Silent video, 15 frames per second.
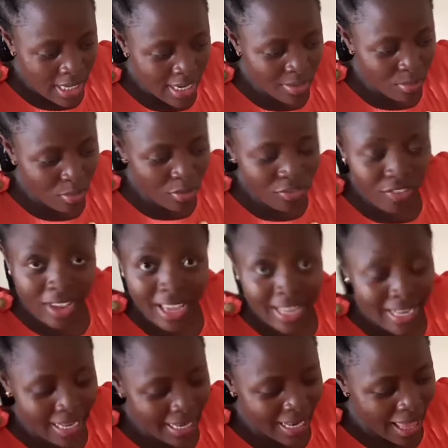remove
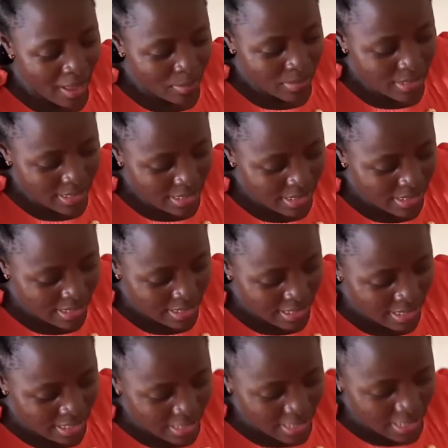any lumps,
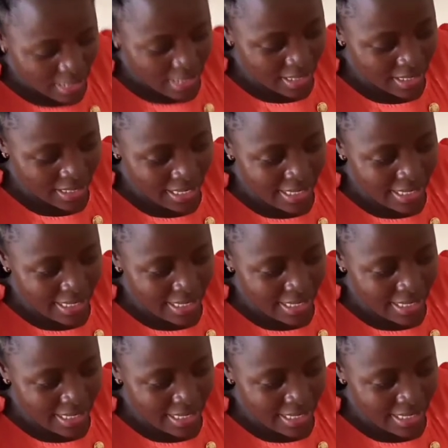in